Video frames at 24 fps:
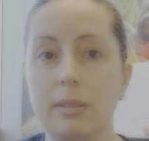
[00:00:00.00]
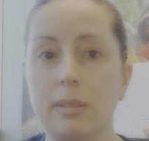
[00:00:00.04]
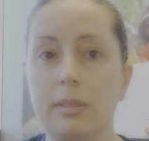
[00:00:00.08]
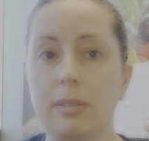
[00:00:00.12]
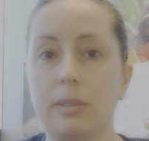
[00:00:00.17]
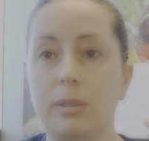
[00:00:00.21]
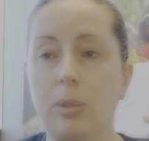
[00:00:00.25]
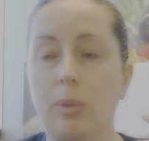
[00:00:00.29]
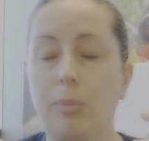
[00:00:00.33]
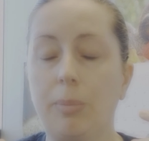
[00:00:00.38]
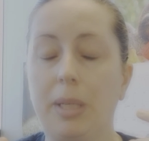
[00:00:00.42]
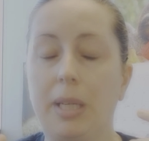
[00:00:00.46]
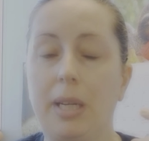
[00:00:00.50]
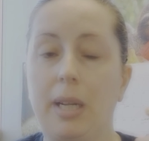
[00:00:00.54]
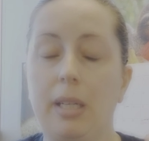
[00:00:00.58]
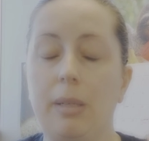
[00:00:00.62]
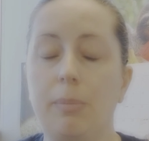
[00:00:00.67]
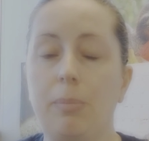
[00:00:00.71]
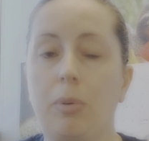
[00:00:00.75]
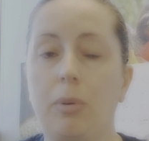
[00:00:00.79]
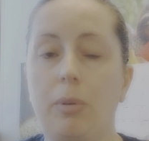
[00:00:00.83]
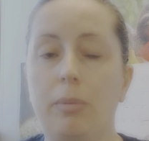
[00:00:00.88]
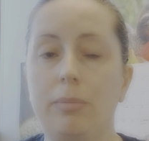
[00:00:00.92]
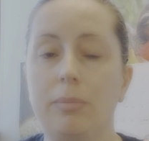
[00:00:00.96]
so it'd be kind
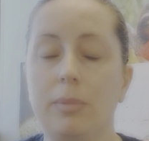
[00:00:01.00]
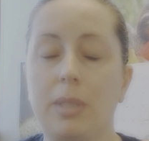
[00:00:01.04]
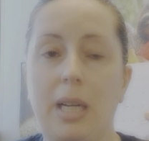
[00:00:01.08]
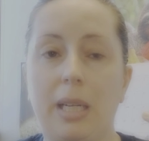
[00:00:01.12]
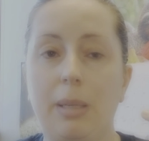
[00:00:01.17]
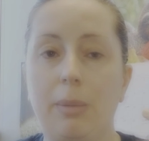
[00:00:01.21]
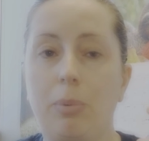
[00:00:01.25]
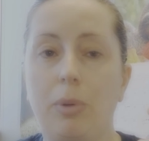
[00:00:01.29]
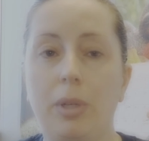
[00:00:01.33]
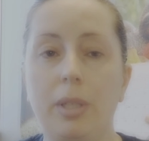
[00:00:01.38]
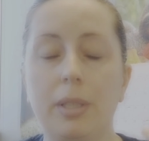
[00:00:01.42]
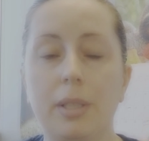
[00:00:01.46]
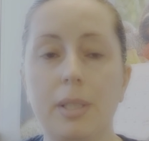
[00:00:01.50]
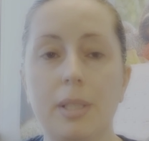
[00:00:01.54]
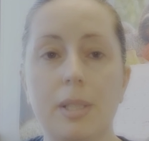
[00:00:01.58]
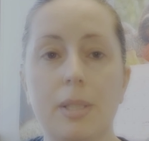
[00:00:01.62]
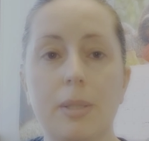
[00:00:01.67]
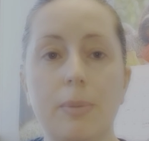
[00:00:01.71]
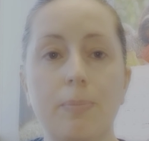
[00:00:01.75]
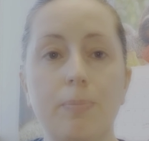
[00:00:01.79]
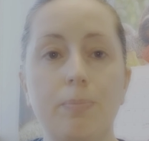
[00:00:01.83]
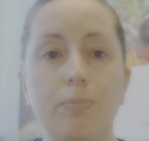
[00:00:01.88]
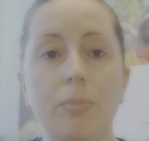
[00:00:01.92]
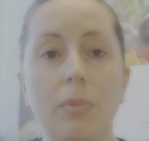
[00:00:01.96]
of
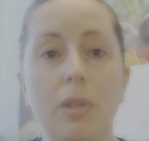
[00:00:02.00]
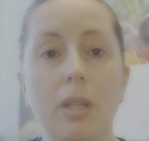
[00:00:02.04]
pointless.